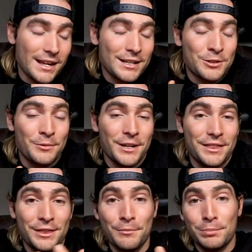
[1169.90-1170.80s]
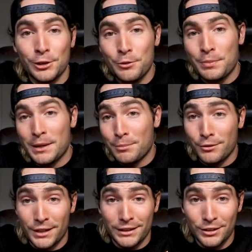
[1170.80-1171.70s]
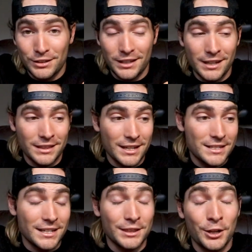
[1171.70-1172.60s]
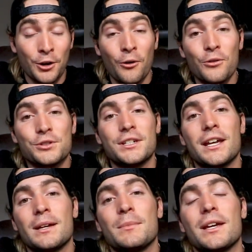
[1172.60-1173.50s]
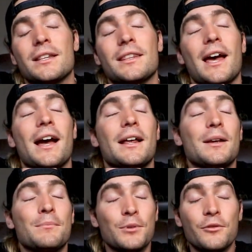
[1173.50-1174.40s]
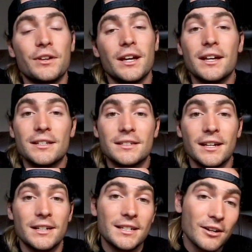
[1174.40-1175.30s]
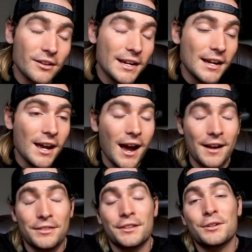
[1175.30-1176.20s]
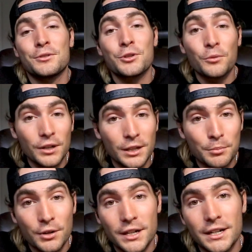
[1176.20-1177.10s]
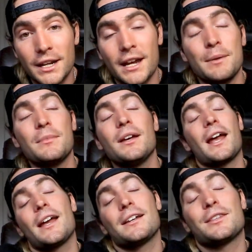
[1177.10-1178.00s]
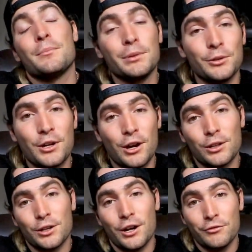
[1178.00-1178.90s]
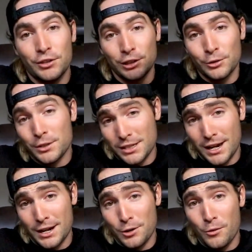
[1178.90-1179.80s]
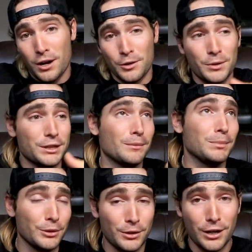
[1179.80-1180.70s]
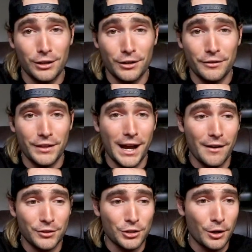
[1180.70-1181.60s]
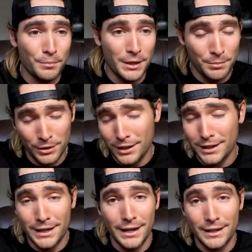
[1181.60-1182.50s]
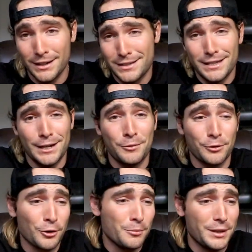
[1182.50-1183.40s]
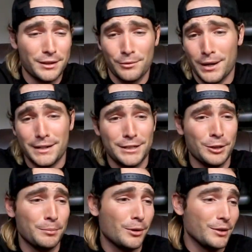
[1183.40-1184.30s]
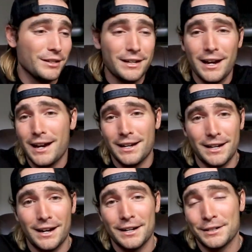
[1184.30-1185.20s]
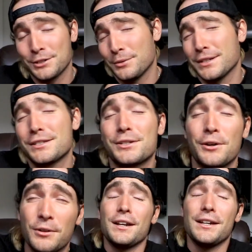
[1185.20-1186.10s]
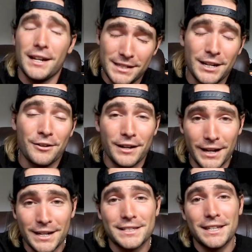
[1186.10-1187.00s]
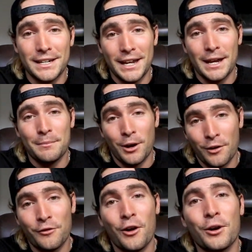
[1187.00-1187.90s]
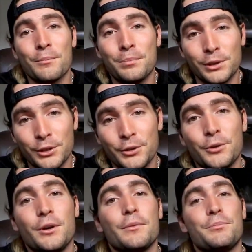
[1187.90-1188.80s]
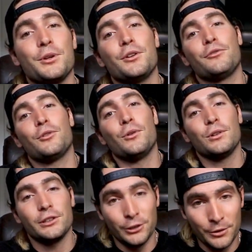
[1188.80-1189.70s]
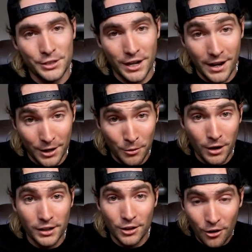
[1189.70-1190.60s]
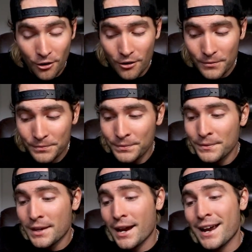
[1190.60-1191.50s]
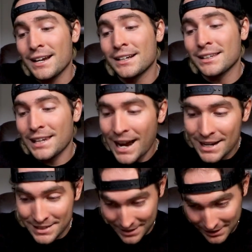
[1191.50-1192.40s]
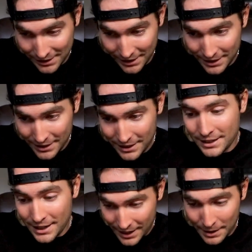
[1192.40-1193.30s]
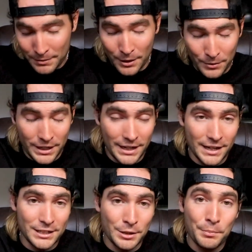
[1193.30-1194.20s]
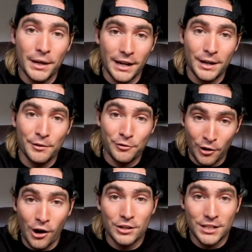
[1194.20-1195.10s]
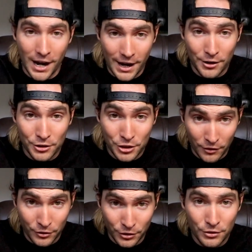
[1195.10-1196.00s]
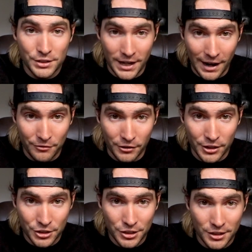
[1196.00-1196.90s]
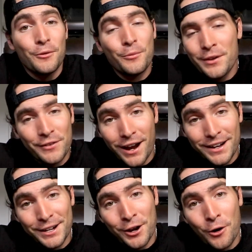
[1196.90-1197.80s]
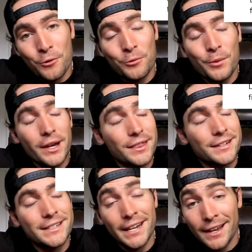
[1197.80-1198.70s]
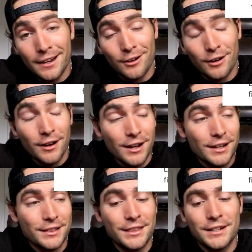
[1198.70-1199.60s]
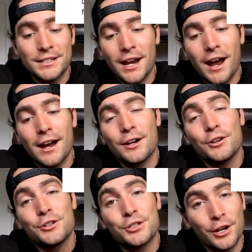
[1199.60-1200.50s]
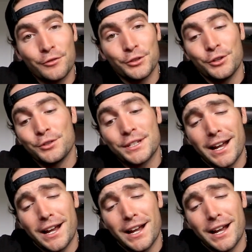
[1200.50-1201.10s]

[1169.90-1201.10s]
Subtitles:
that's with the blue people. They look like this, and the girl's name in that movie is Neytiri. I thought that was a really pretty name, and the blue color of the Lewisii iguana with the blue color of the Avatar people. Again, it's like Ruby the red-tailed boa. You kind of got to do it. So Neytiri is the name of our blue, beautiful Lewisii iguana girl. And lastly, the name that we needed to pick for our tiger shovel-nosed catfish. We've got to go with Tigger, the tiger shovel-nosed